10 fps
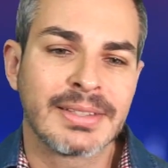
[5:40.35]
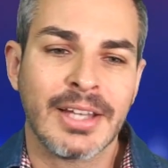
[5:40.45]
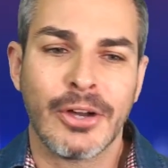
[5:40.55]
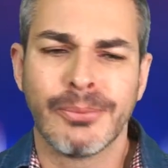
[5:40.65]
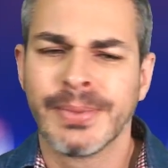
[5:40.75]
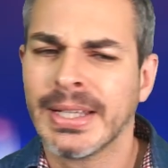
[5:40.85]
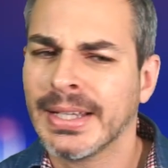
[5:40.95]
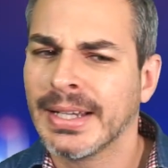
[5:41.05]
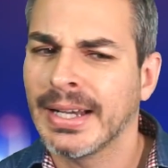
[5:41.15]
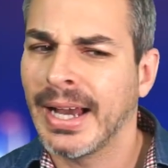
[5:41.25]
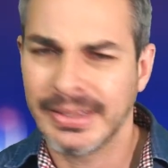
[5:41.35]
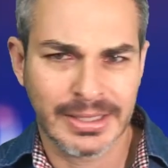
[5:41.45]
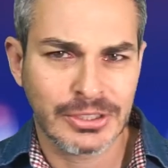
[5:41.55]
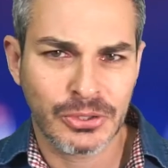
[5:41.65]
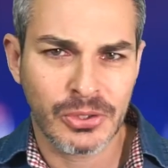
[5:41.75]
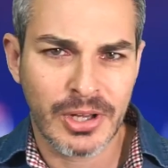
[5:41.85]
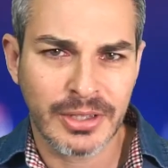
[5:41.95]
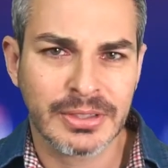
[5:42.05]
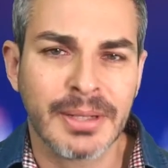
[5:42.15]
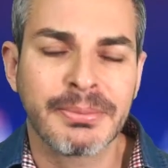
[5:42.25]
Now, I think it's a cool
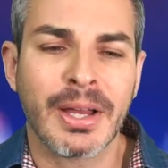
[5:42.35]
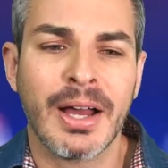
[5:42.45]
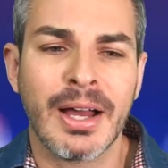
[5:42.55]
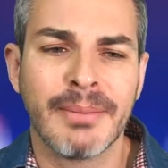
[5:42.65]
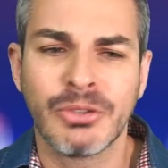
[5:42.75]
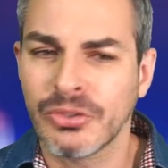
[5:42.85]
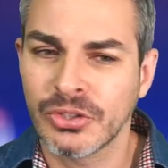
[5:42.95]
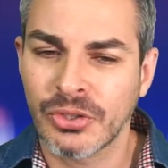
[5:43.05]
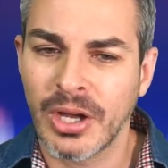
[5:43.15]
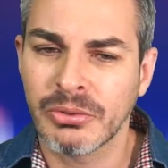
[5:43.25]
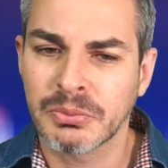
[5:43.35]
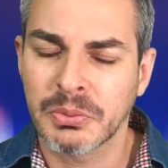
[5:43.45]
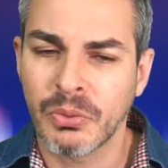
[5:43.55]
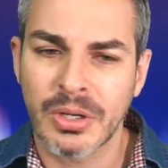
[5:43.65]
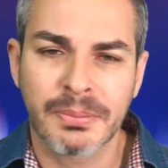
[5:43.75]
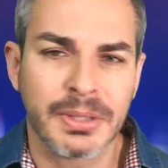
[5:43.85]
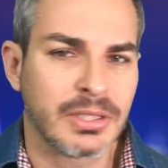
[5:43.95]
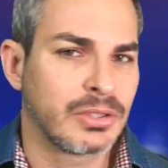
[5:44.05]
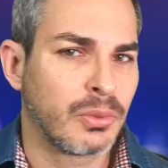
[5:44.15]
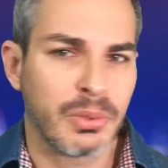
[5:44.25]
concept. I'm not really sure how it would work
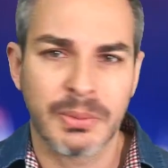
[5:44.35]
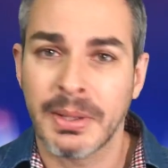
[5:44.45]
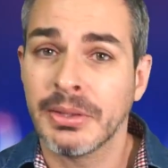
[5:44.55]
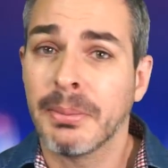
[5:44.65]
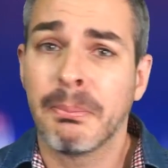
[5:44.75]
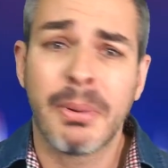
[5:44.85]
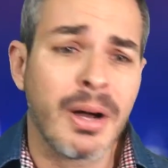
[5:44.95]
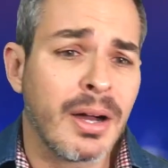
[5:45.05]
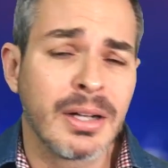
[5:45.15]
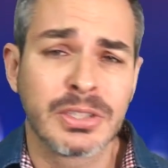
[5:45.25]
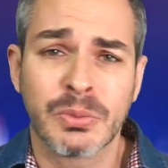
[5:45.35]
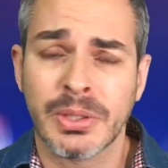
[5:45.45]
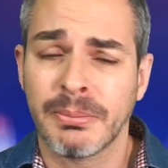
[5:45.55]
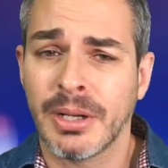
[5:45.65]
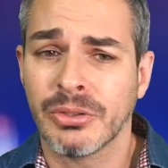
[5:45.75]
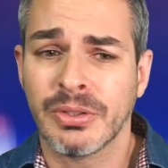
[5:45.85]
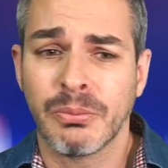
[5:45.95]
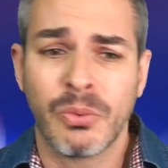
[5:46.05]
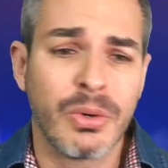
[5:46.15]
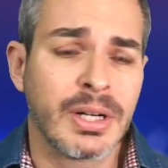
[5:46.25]
because, what about the bugs? What about the
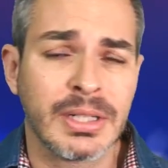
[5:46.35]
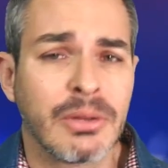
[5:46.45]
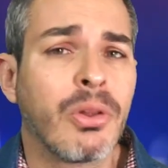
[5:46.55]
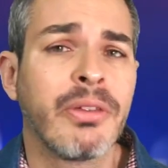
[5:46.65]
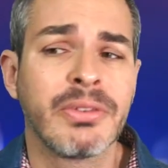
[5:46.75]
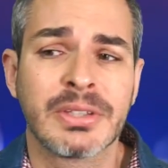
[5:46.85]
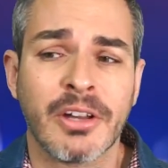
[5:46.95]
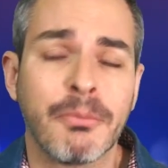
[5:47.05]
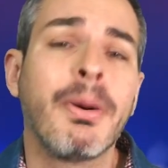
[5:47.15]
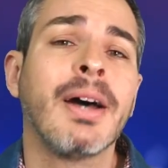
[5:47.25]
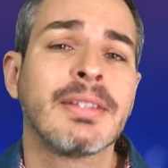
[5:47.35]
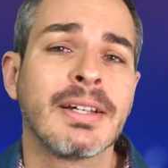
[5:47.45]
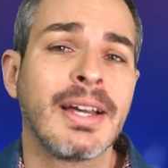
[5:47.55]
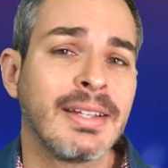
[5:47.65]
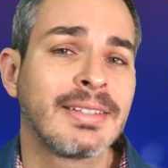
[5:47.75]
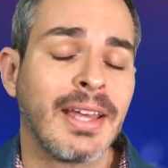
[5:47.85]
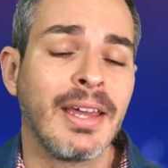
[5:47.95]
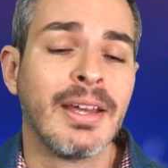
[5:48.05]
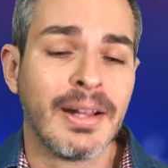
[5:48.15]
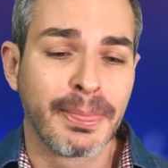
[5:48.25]
water and all of this stuff? But gotta
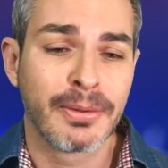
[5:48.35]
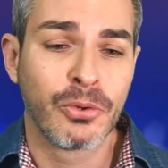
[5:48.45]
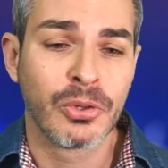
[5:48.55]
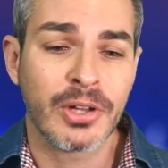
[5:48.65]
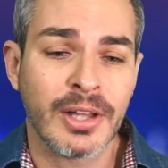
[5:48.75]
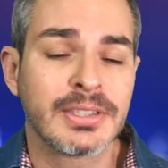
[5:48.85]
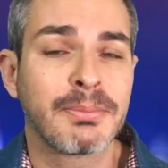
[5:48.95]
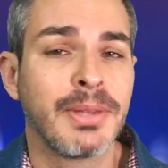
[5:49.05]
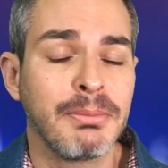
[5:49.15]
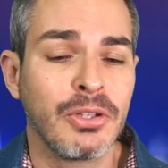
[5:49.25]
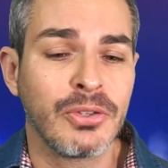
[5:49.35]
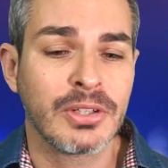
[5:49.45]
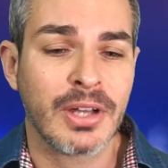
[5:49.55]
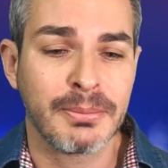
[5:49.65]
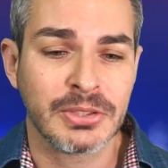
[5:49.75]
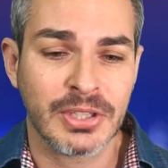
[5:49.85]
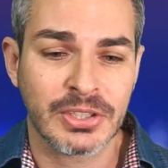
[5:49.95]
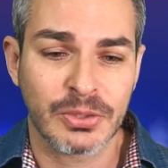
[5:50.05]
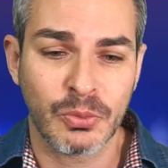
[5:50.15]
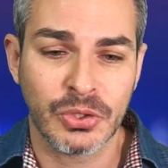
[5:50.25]
say, cool concept. Let me know in the comment
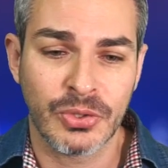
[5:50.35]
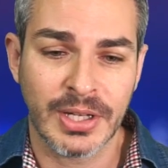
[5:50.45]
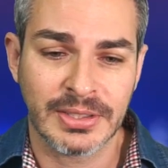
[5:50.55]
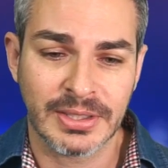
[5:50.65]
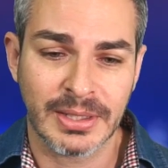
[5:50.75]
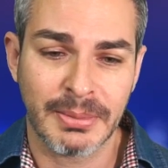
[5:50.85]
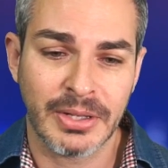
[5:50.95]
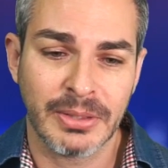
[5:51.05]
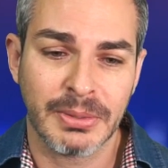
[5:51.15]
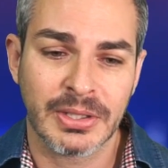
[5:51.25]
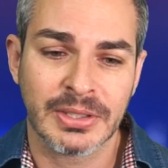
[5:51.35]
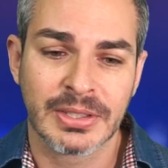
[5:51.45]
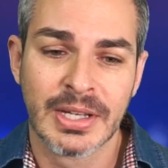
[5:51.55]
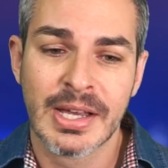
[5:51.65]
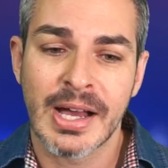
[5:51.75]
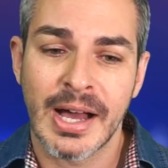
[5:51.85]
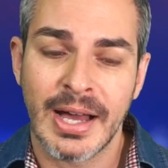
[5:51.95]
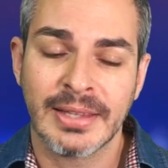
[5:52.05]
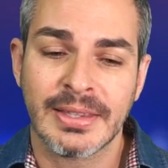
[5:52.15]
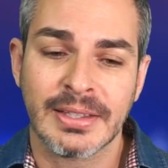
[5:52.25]
section what you guys think about it, because
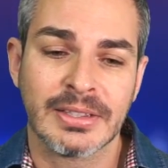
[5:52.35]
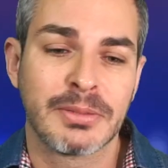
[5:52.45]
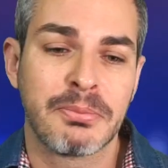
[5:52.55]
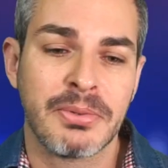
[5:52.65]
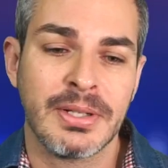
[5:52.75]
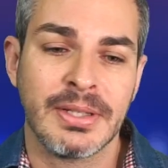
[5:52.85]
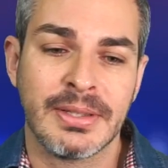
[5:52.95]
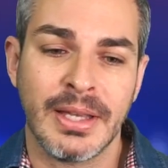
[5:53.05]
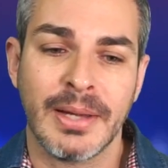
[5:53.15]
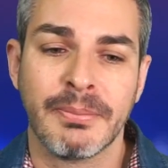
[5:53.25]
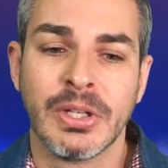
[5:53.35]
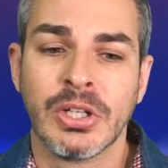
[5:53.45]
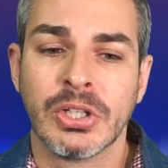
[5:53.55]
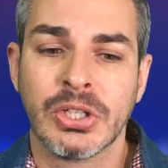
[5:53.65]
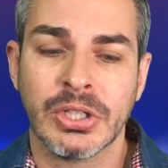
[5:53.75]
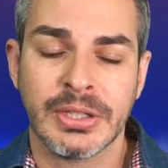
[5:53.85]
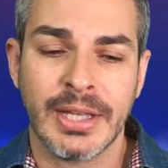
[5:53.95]
I think it's pretty damn good.